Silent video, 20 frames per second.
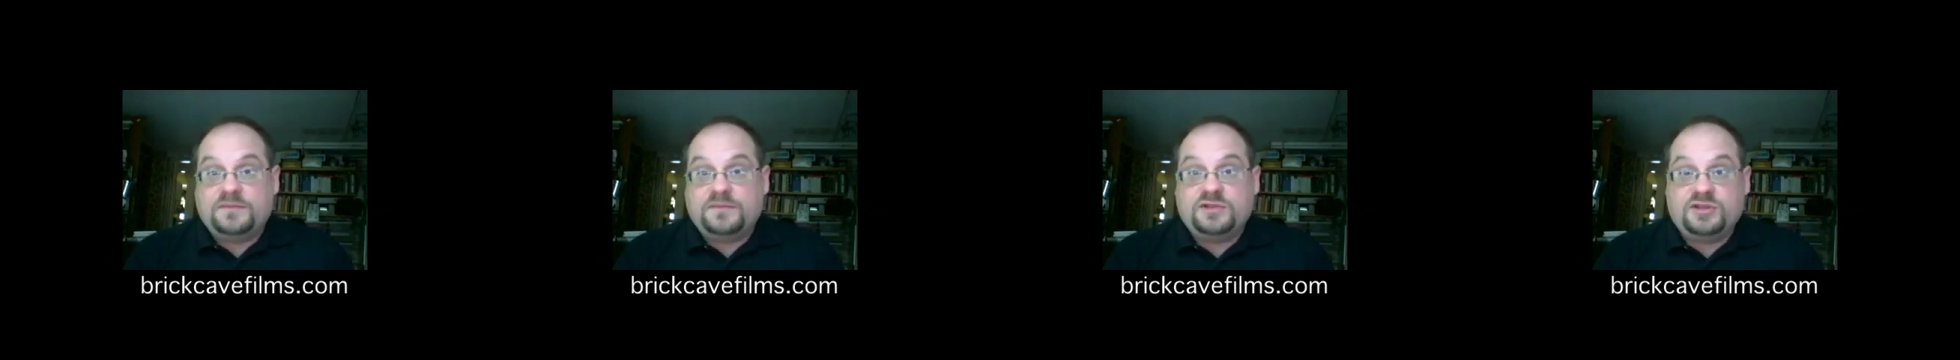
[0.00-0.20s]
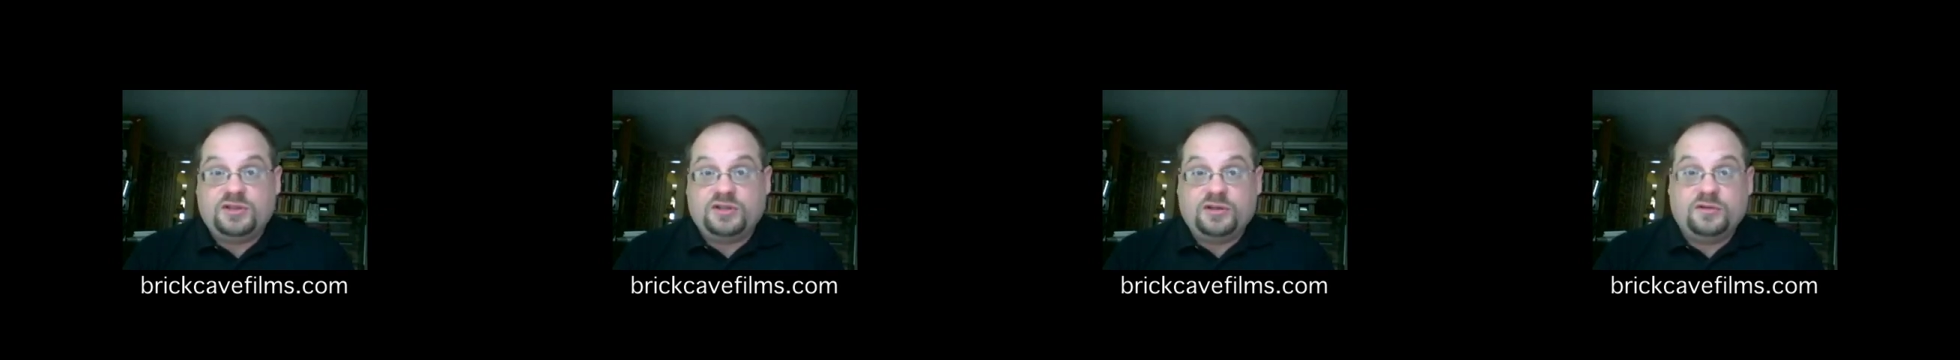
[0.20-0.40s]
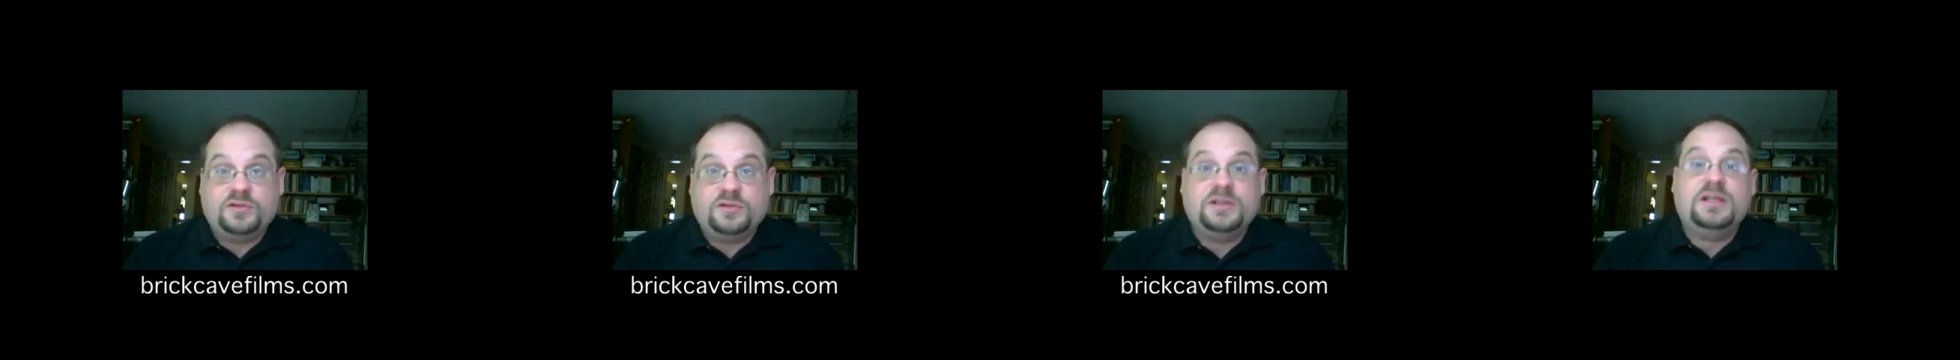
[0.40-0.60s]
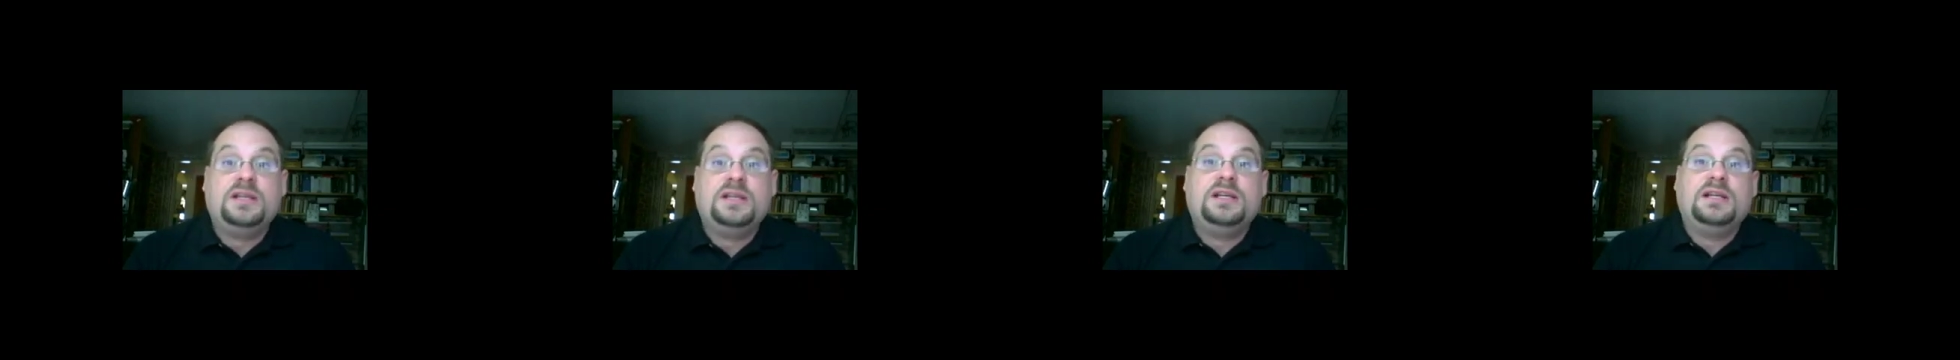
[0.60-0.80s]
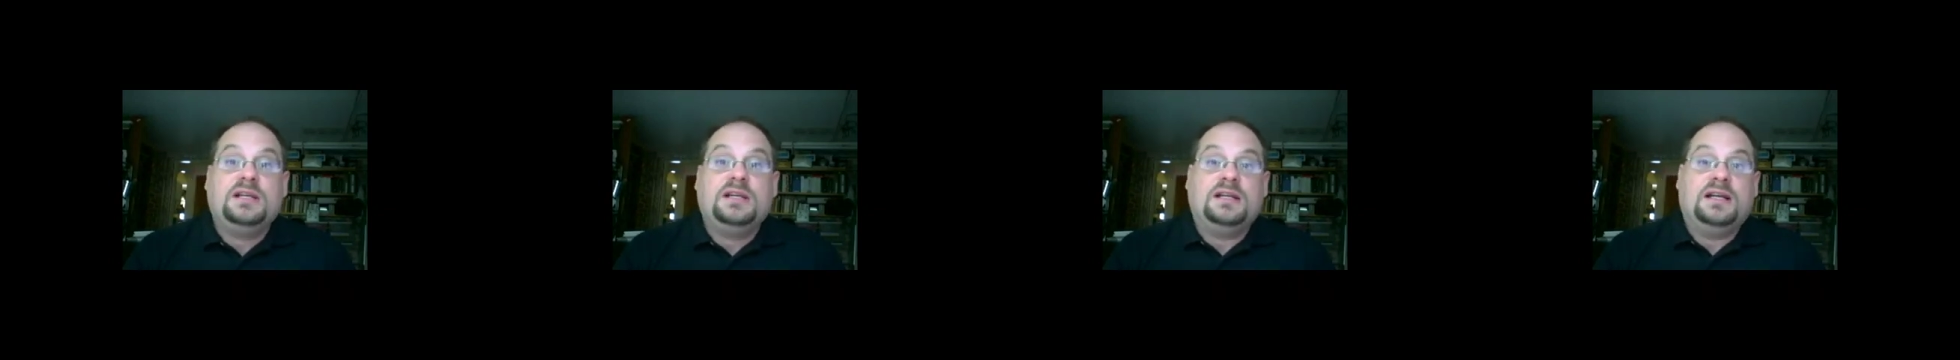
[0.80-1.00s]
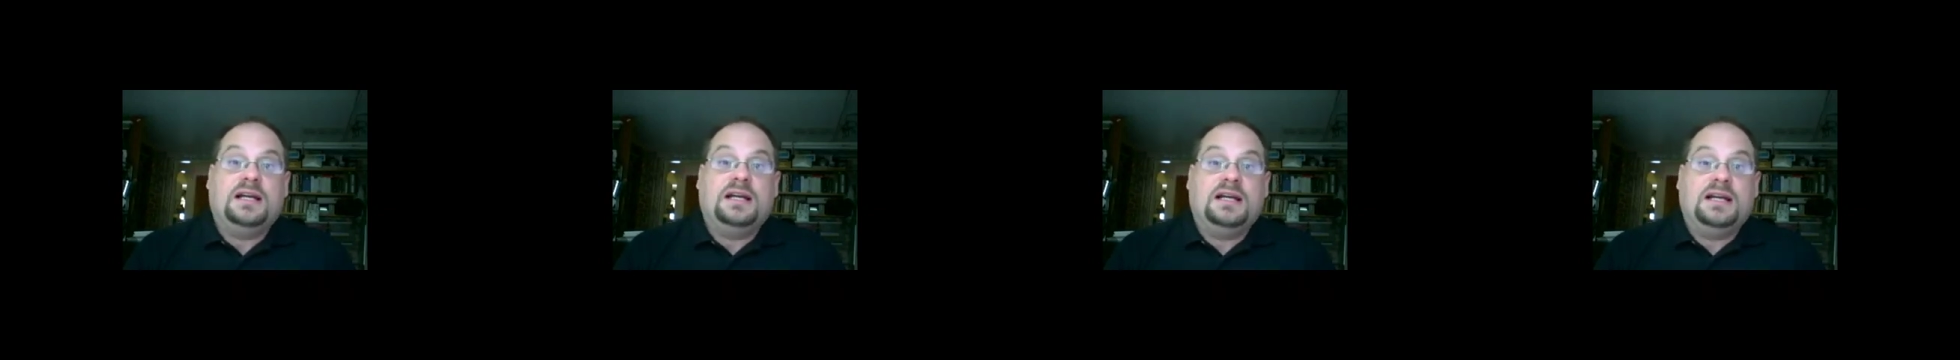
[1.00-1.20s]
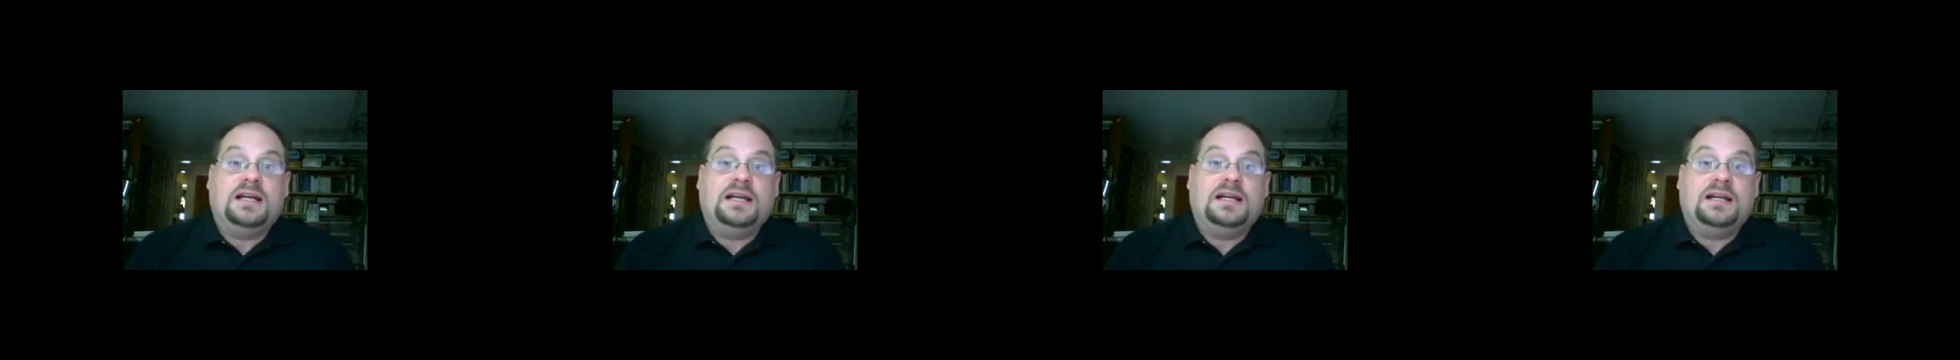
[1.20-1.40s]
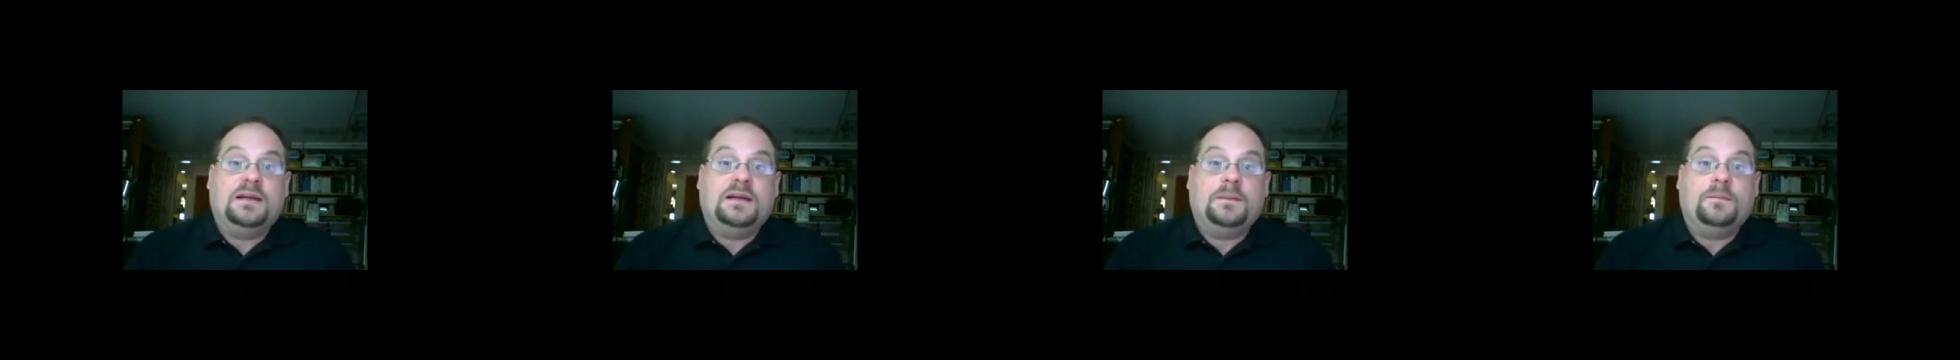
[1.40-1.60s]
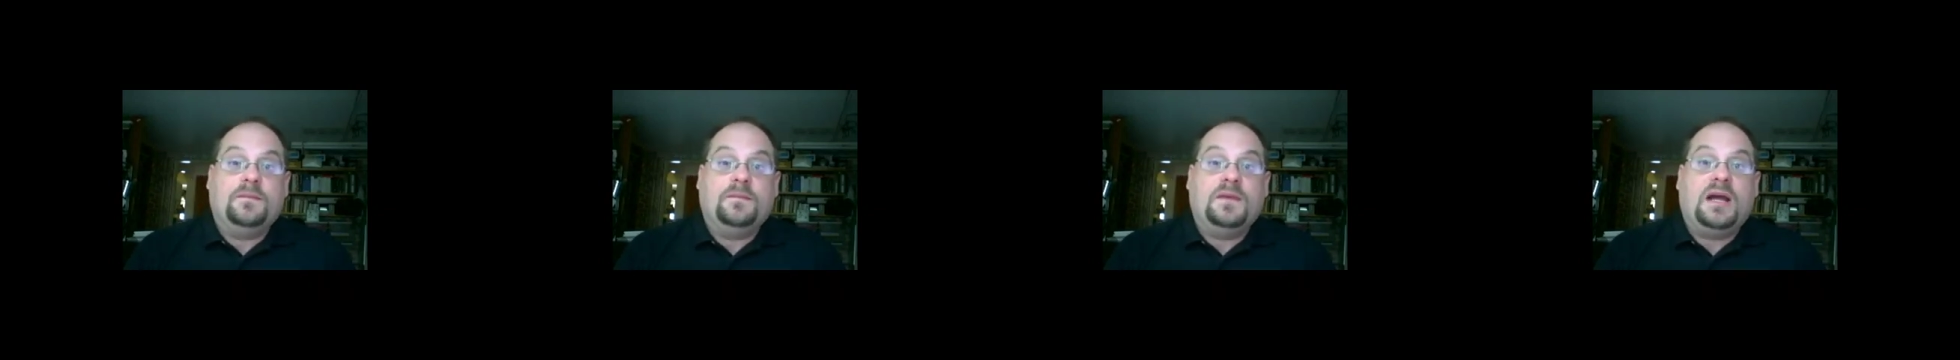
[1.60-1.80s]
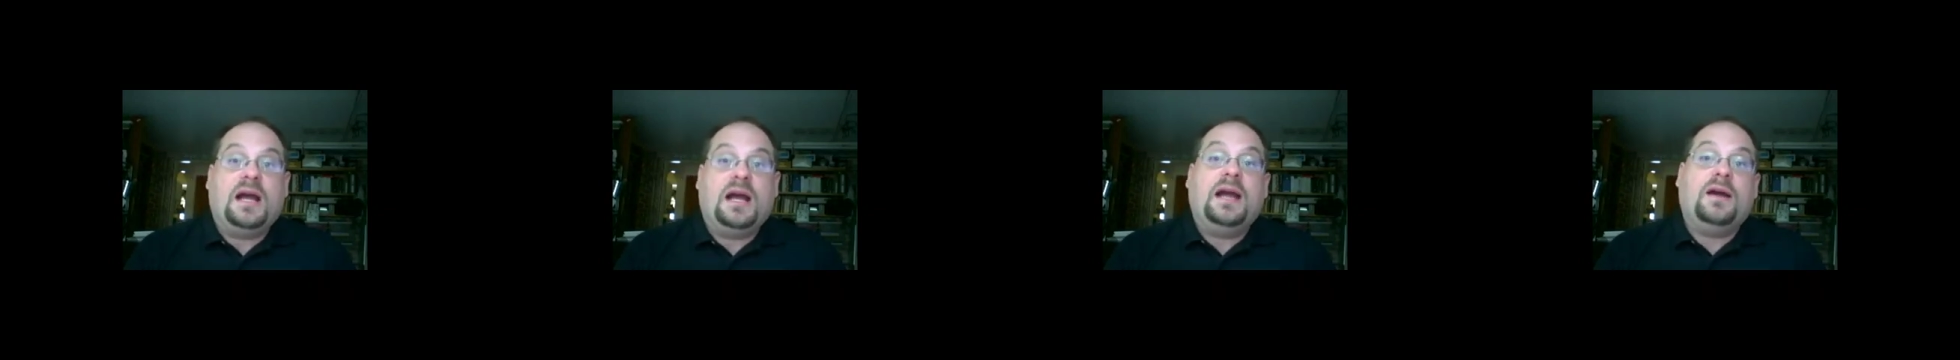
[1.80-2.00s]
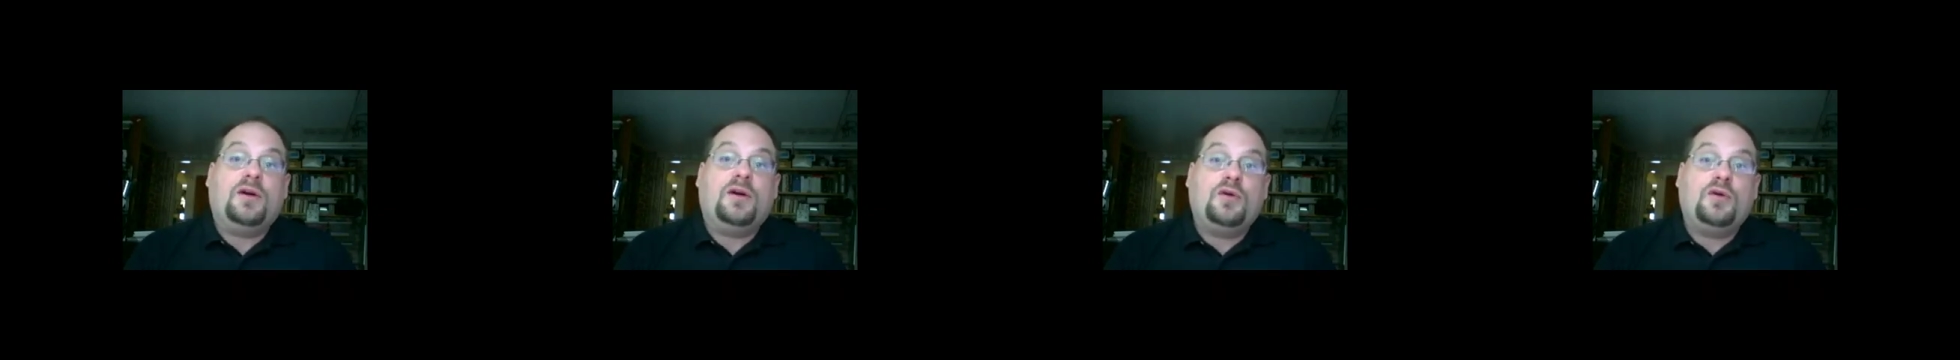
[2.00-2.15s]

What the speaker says: So I